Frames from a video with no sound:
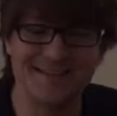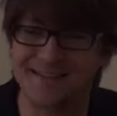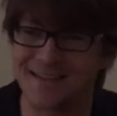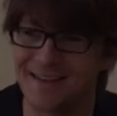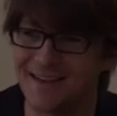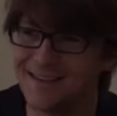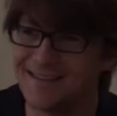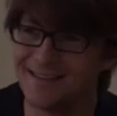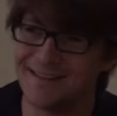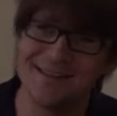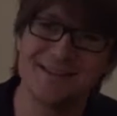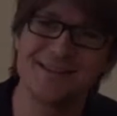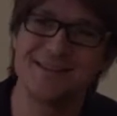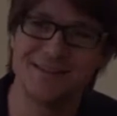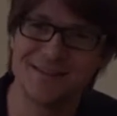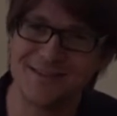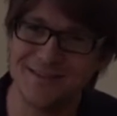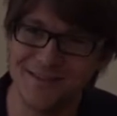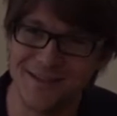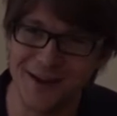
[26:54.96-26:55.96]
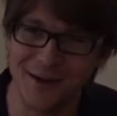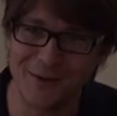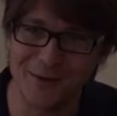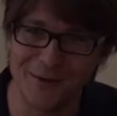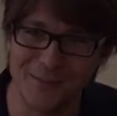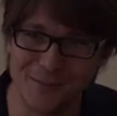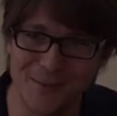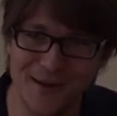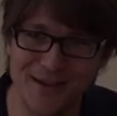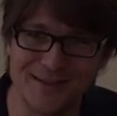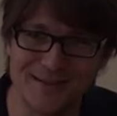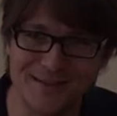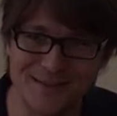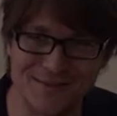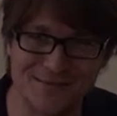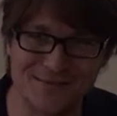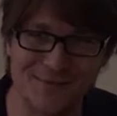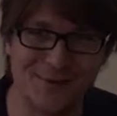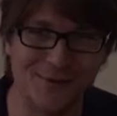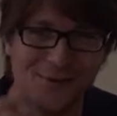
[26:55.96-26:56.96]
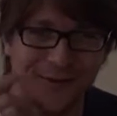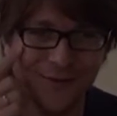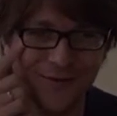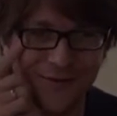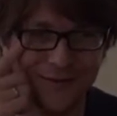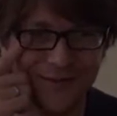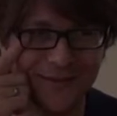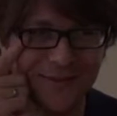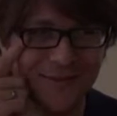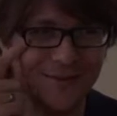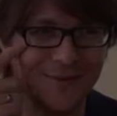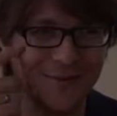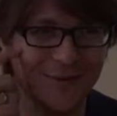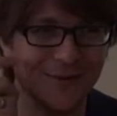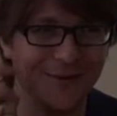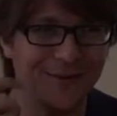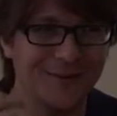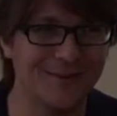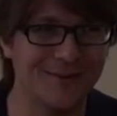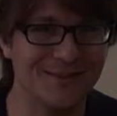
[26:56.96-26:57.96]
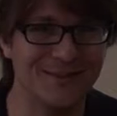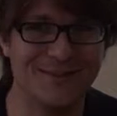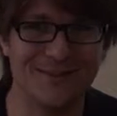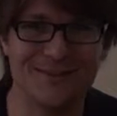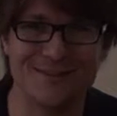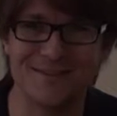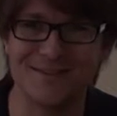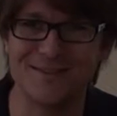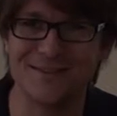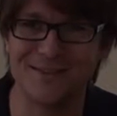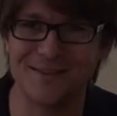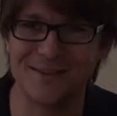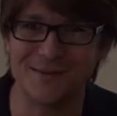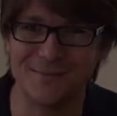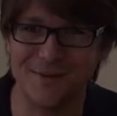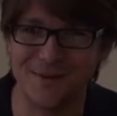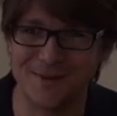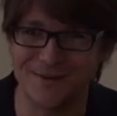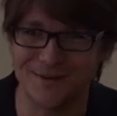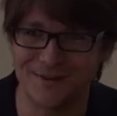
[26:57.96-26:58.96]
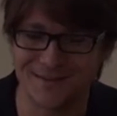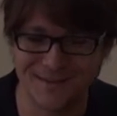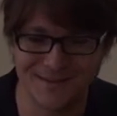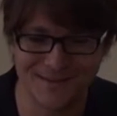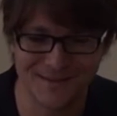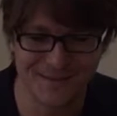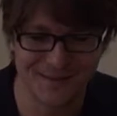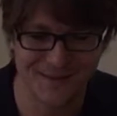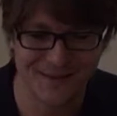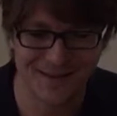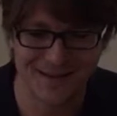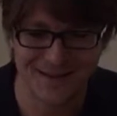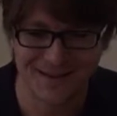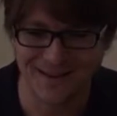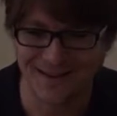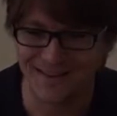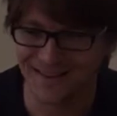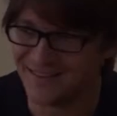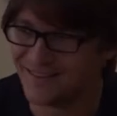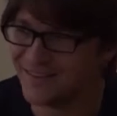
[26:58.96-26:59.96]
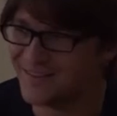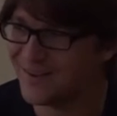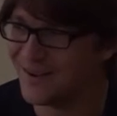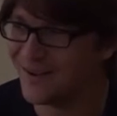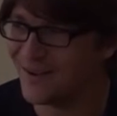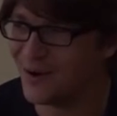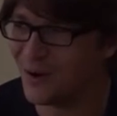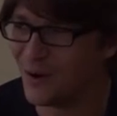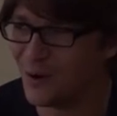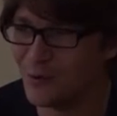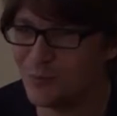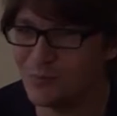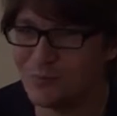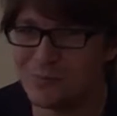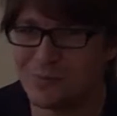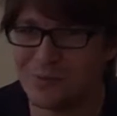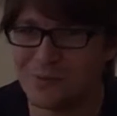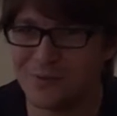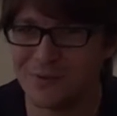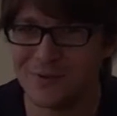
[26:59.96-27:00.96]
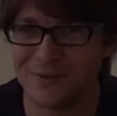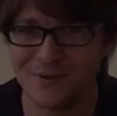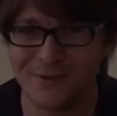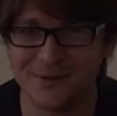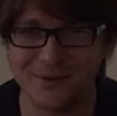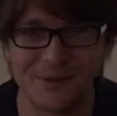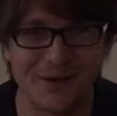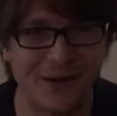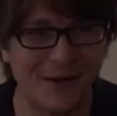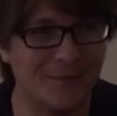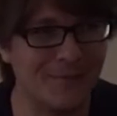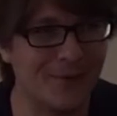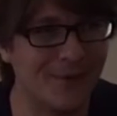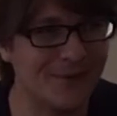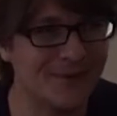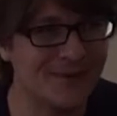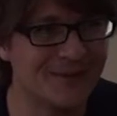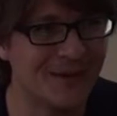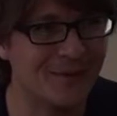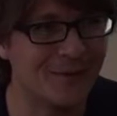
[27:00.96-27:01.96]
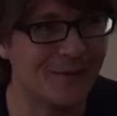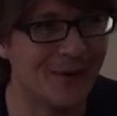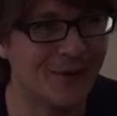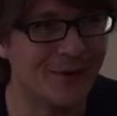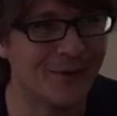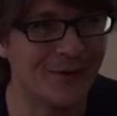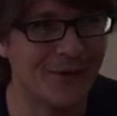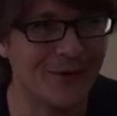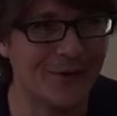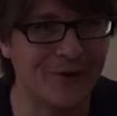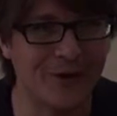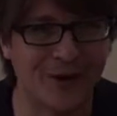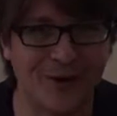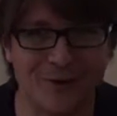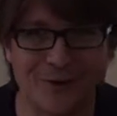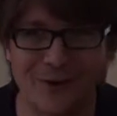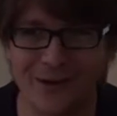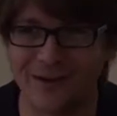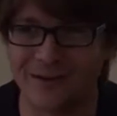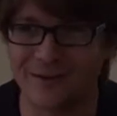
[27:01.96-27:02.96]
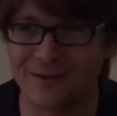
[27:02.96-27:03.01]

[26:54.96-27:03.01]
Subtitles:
side, this is now the basis for all these statistical methods. And I hope you somehow got how I